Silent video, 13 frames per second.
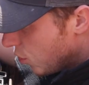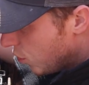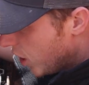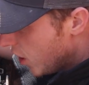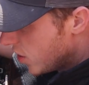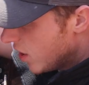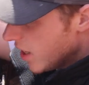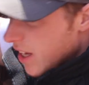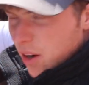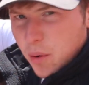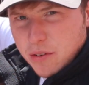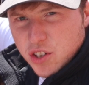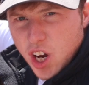all good.
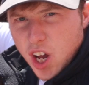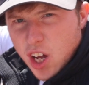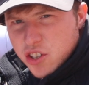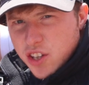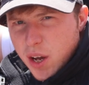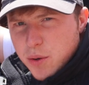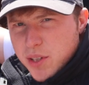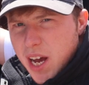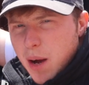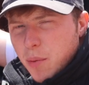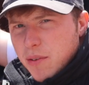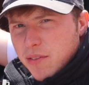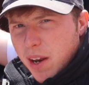We've charged those
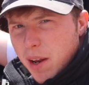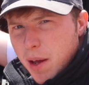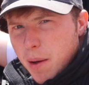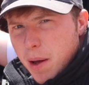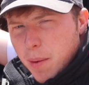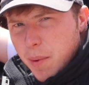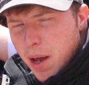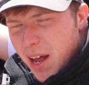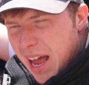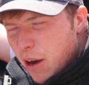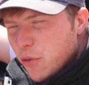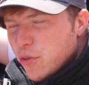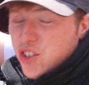up. We've done a
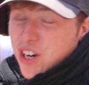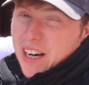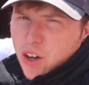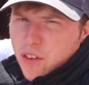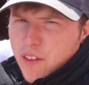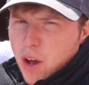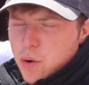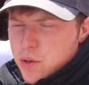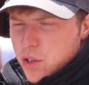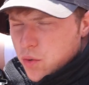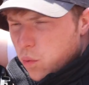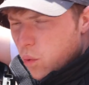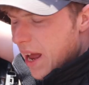health check on those
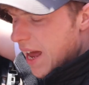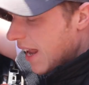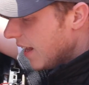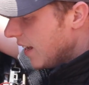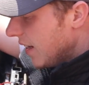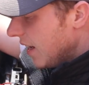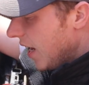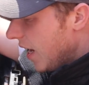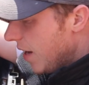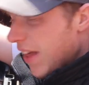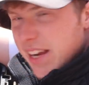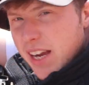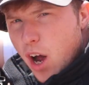as well.
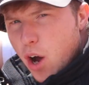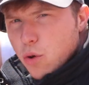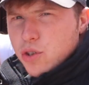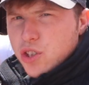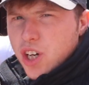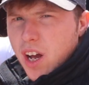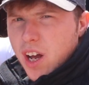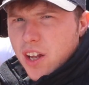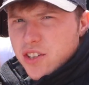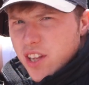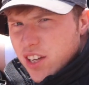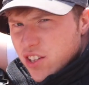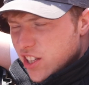They hold
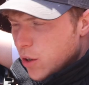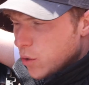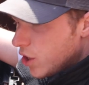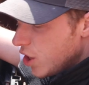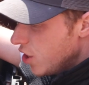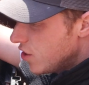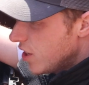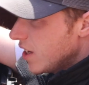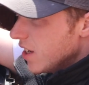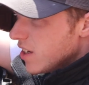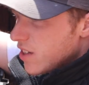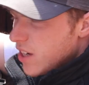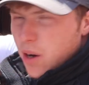charge. They're still good.
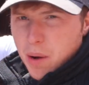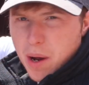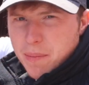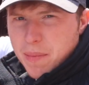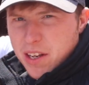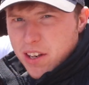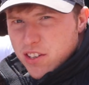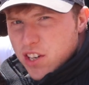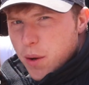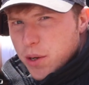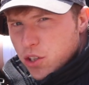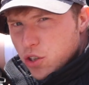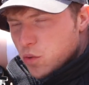So there's
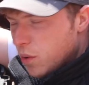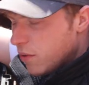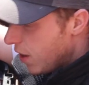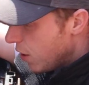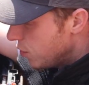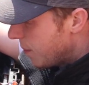no issues with those